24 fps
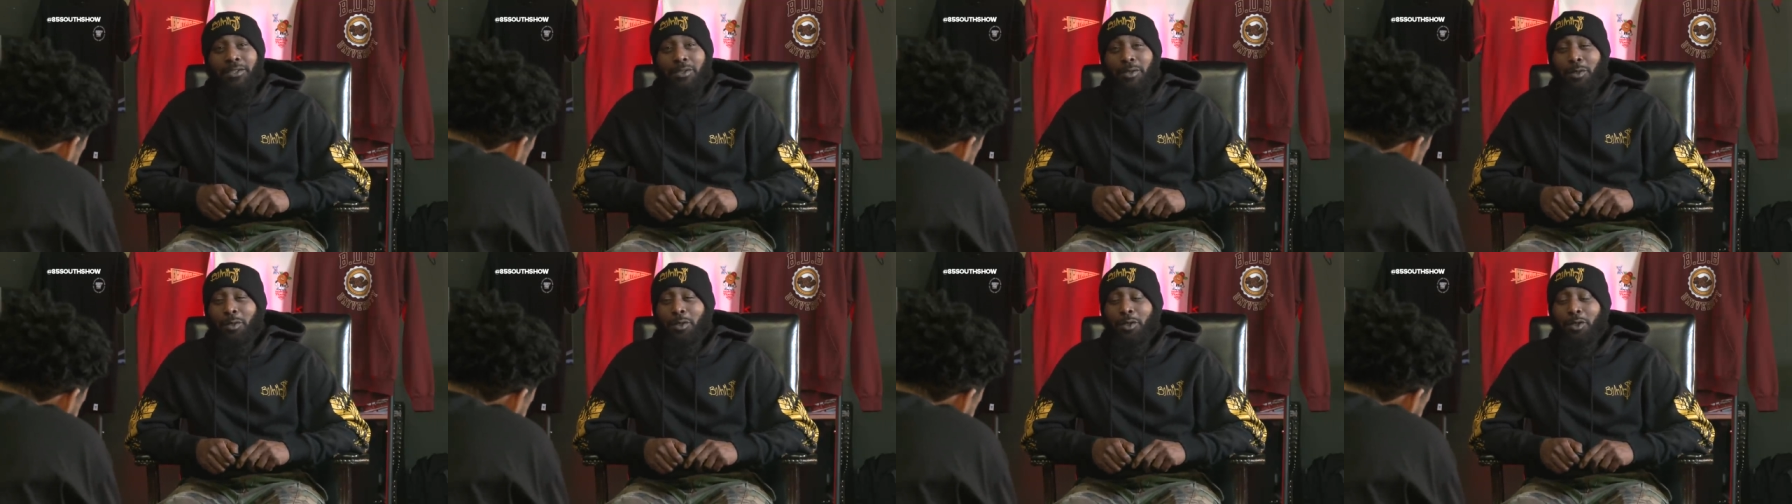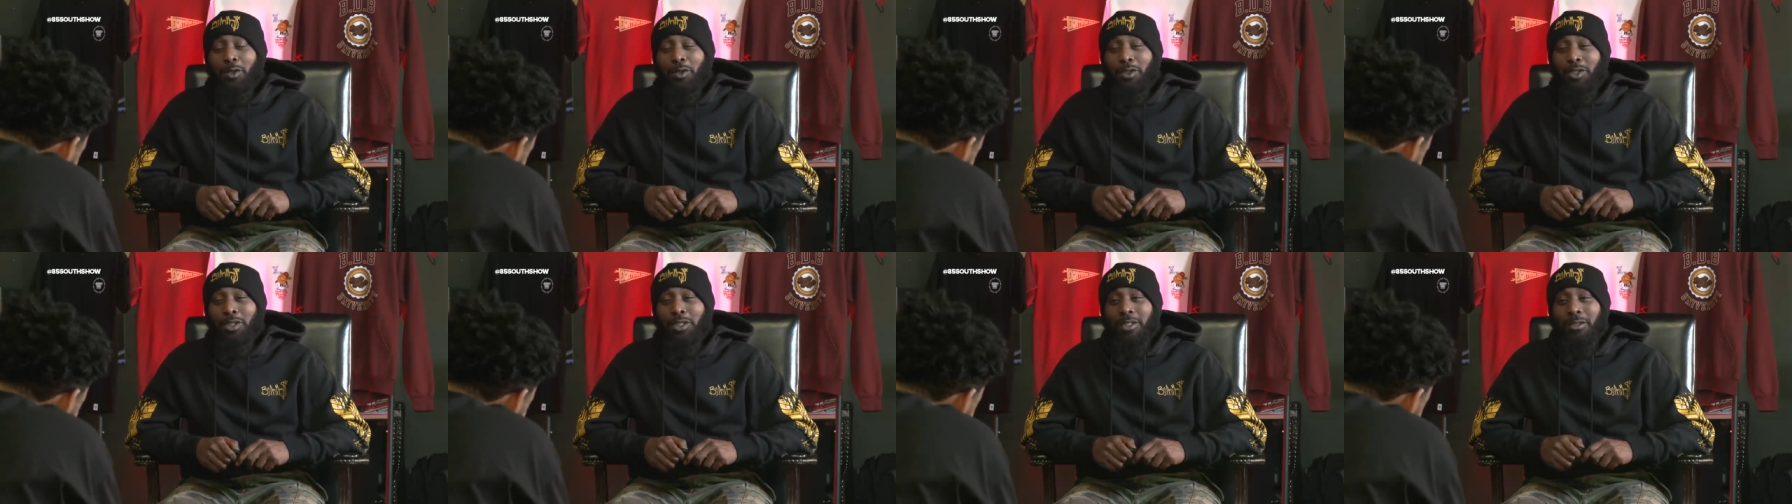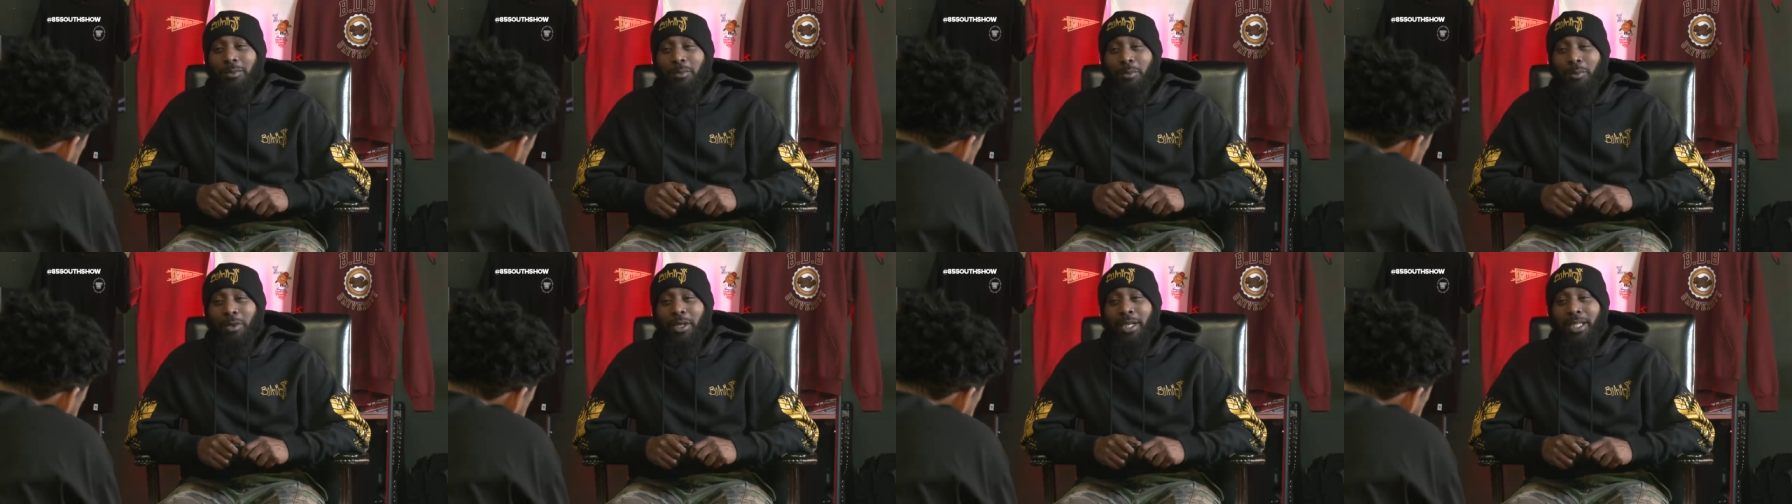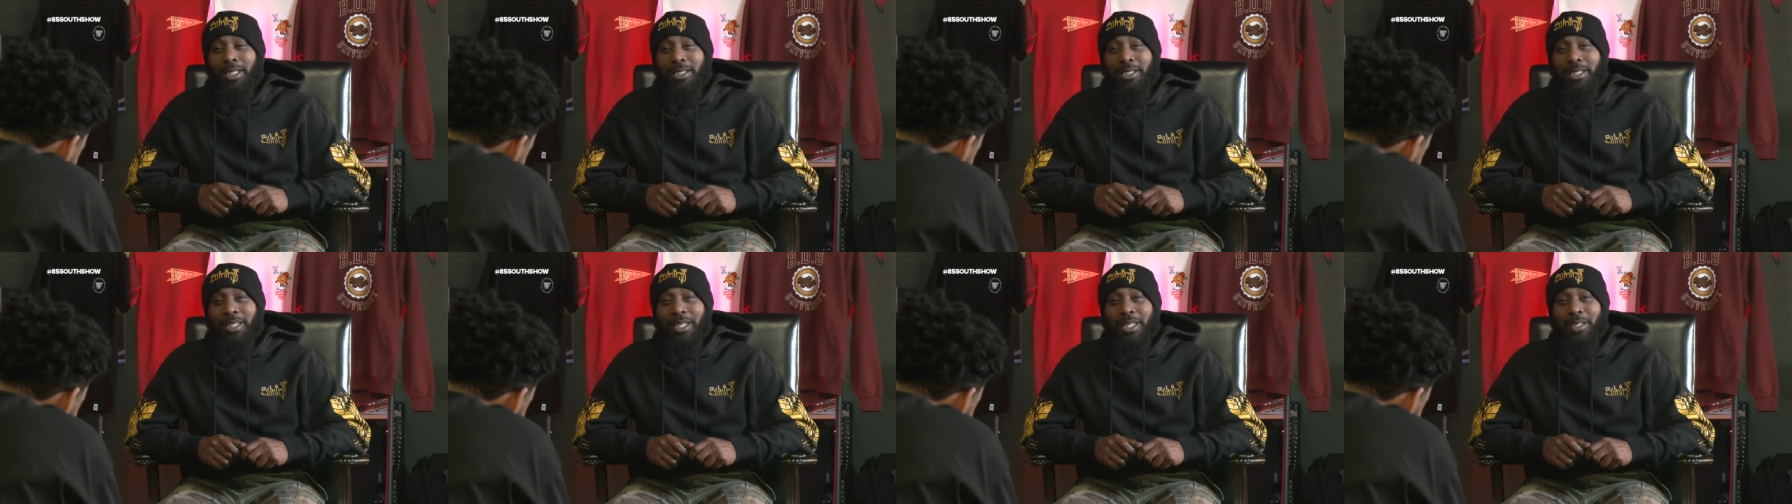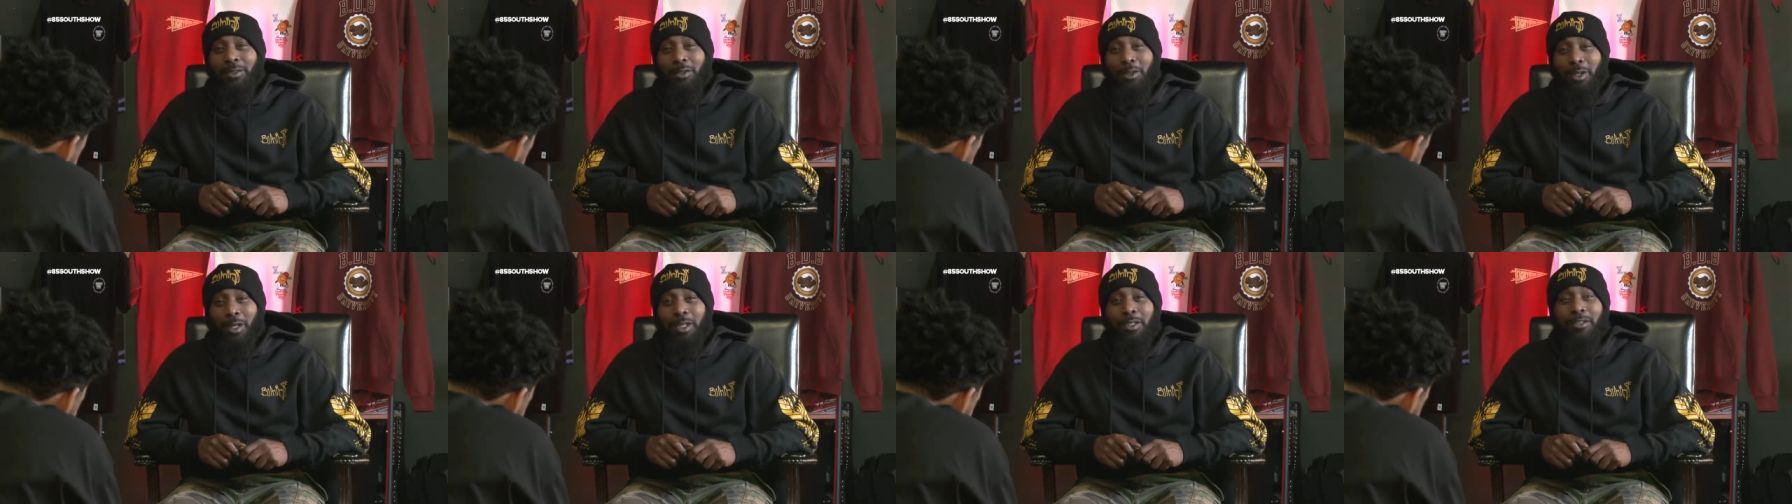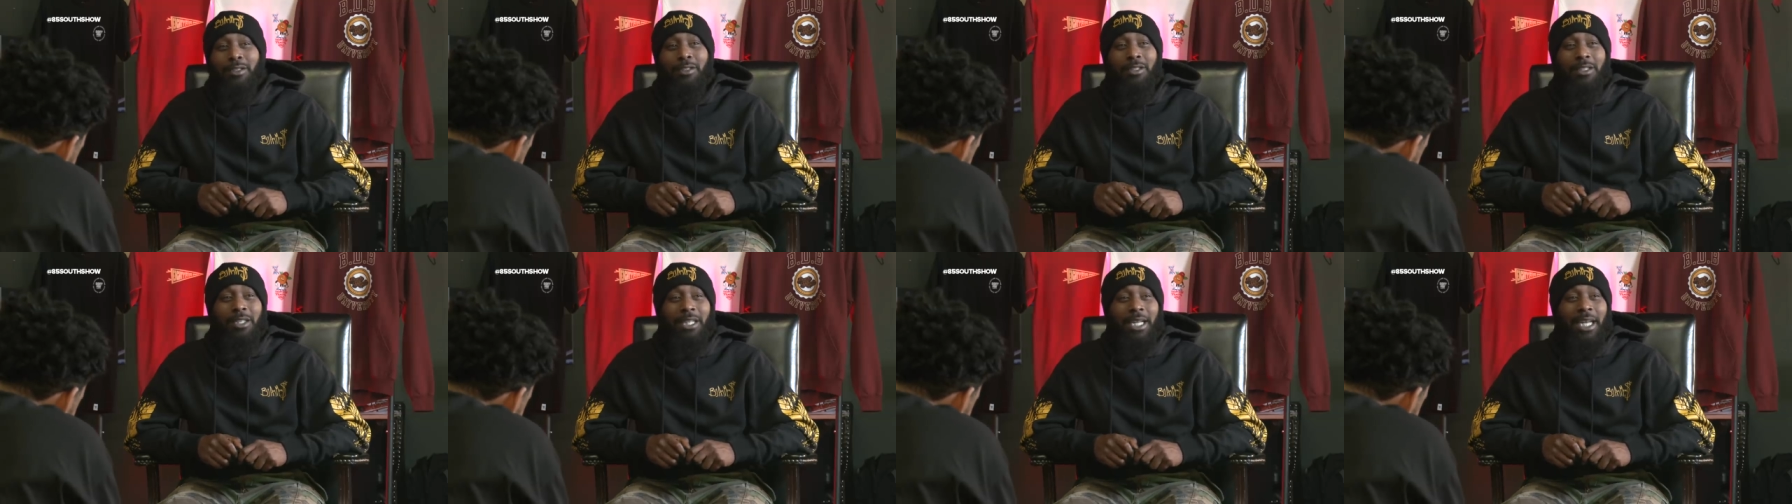As soon as you took them braids out, you lost
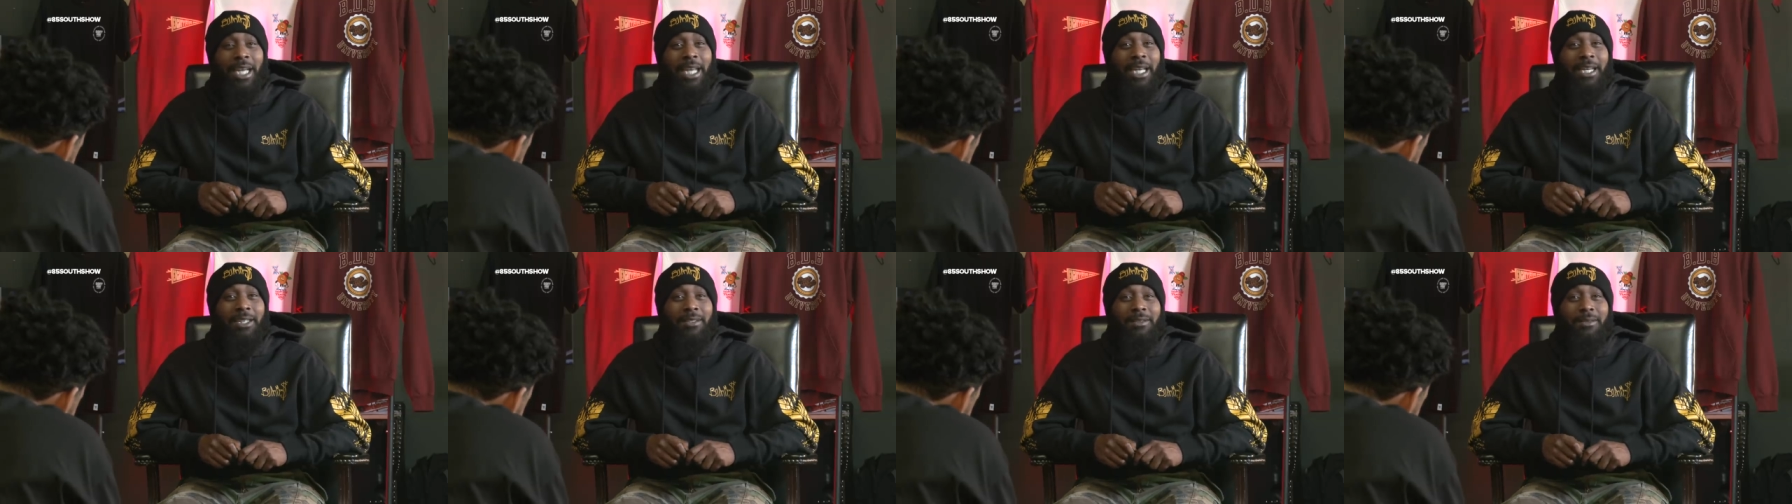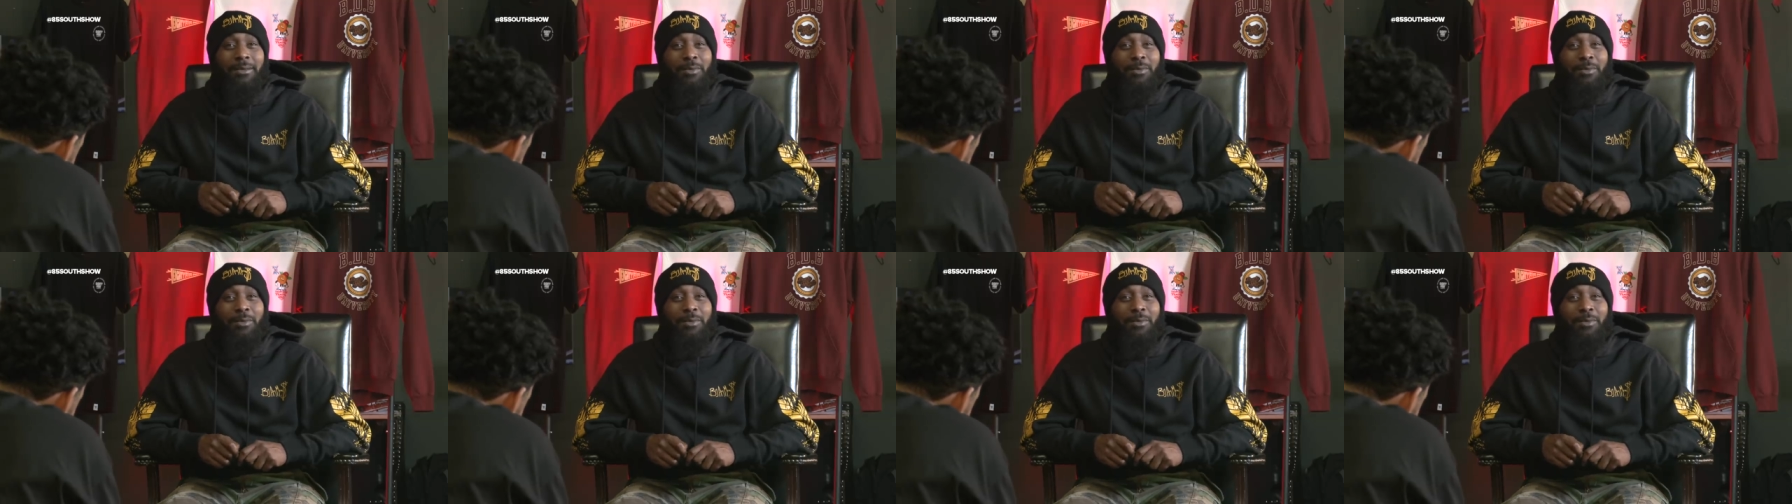a little ass.